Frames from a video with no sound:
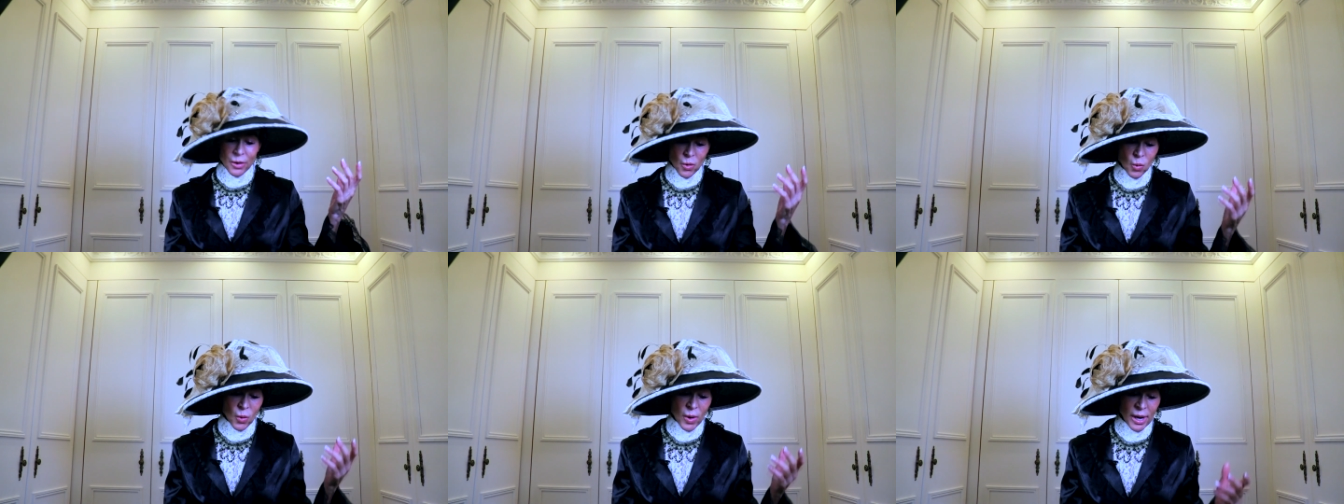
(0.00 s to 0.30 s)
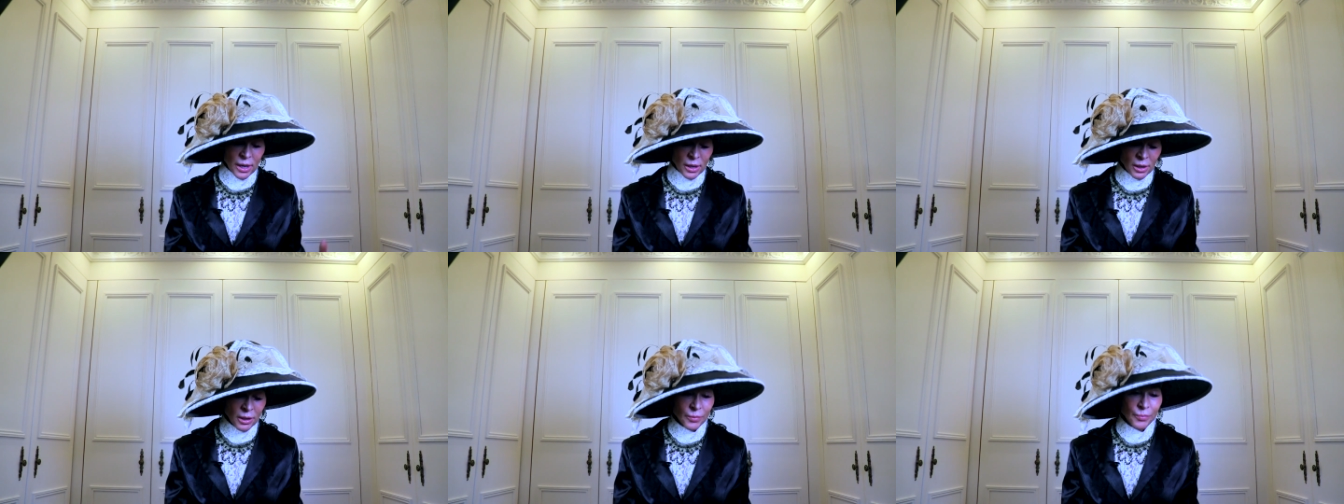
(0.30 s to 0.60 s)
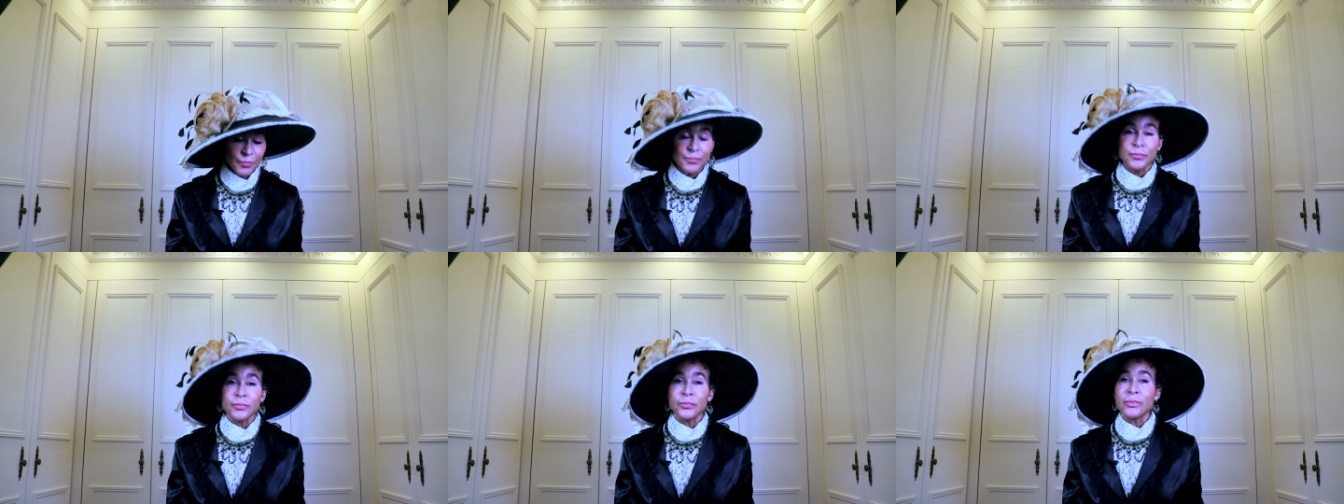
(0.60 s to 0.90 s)

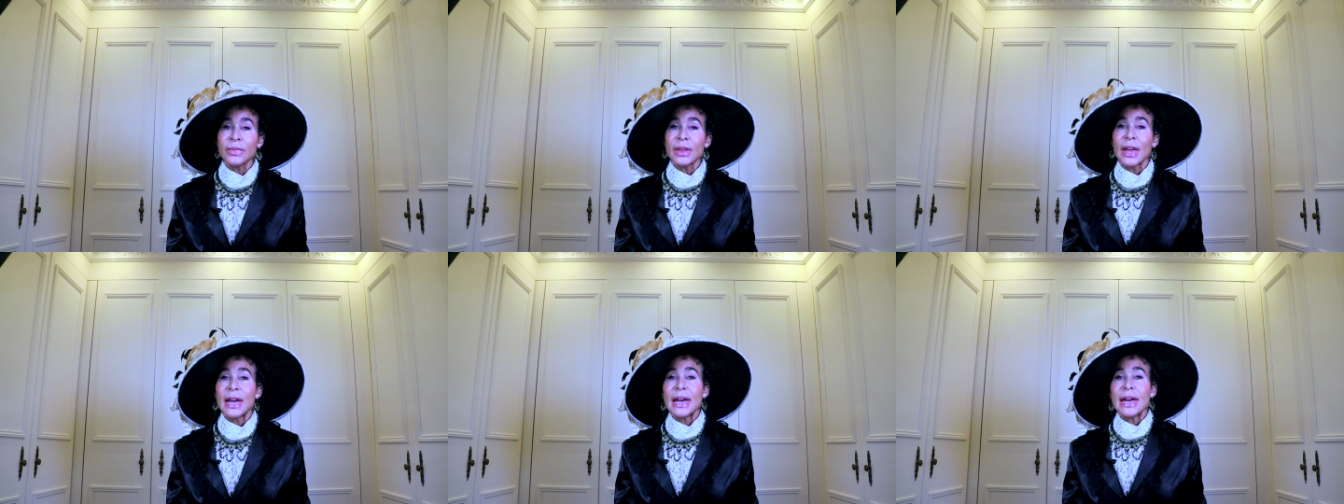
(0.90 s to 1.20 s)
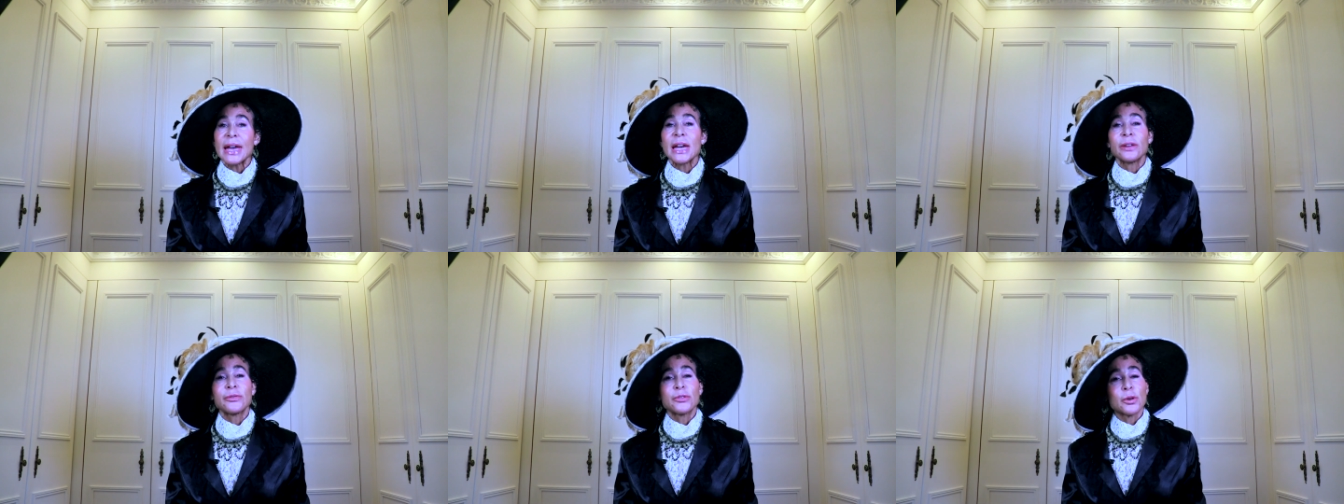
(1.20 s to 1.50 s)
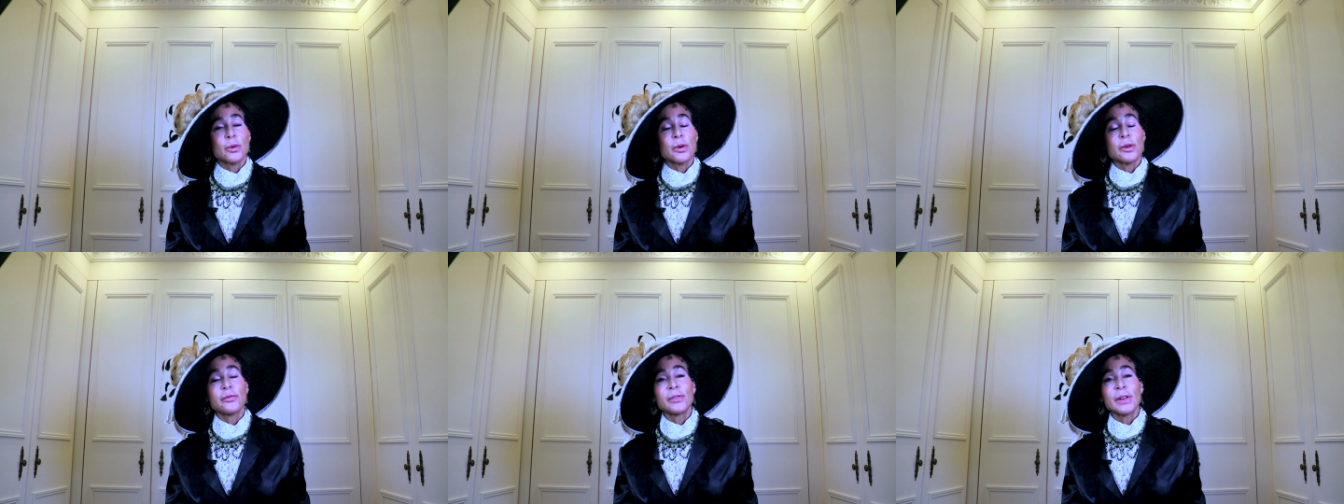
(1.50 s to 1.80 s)
Well, if
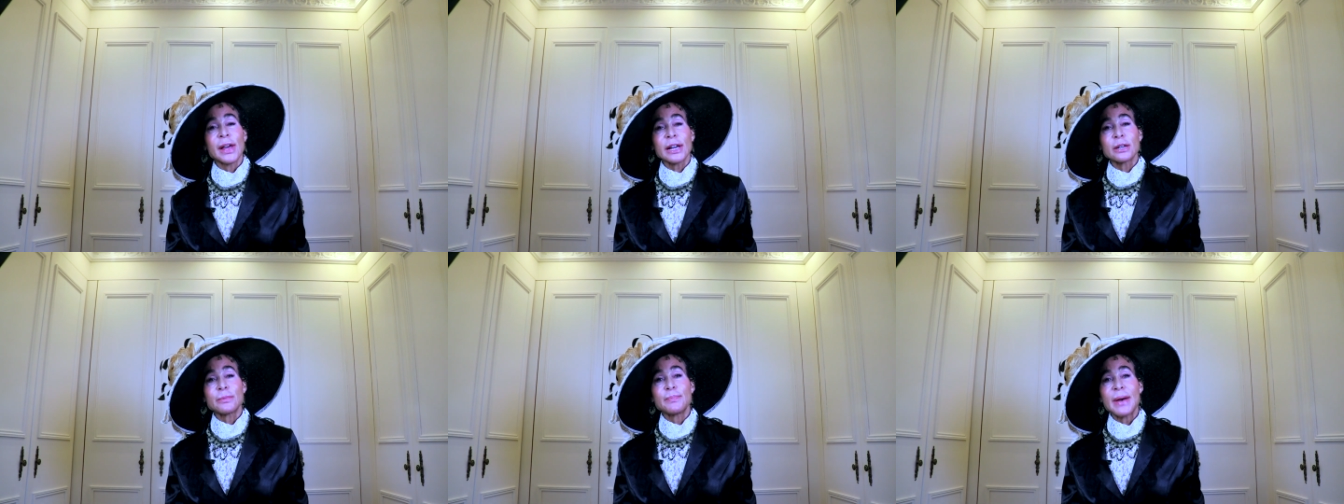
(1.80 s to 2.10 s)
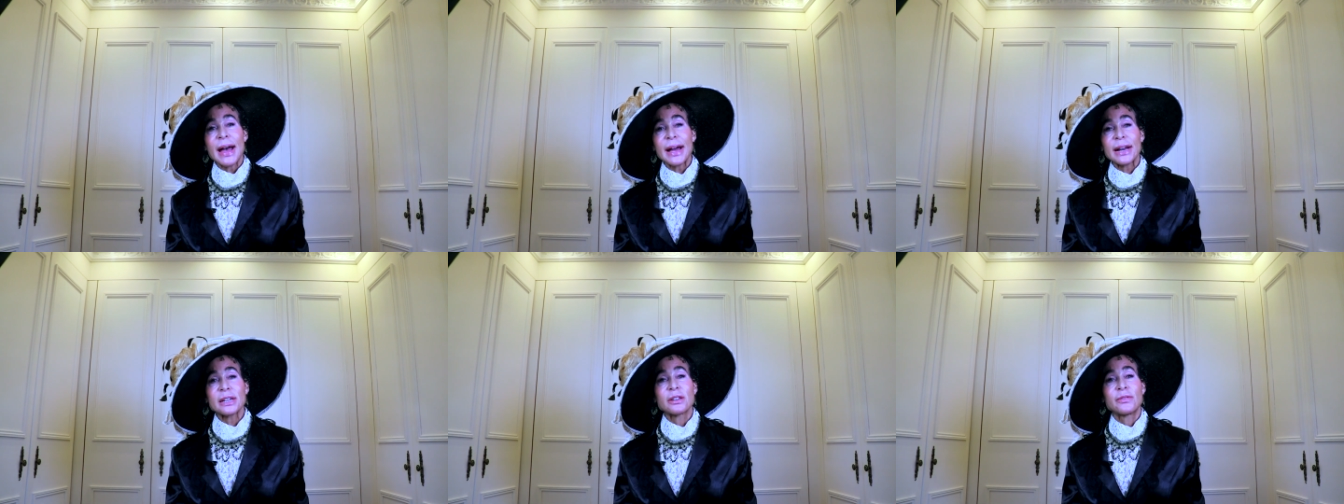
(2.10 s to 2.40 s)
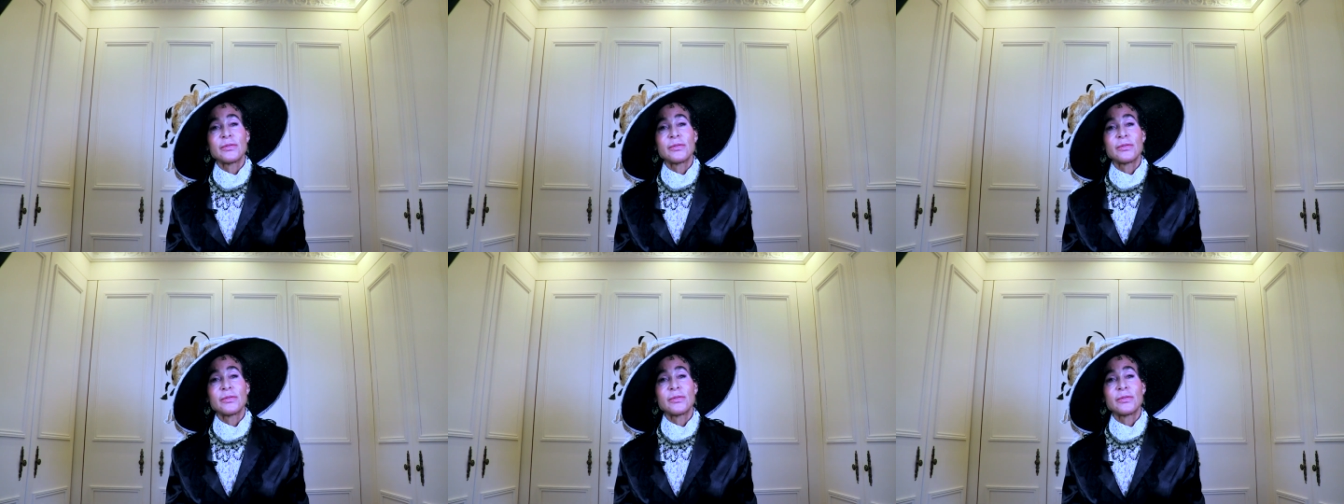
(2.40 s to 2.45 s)
you reflect back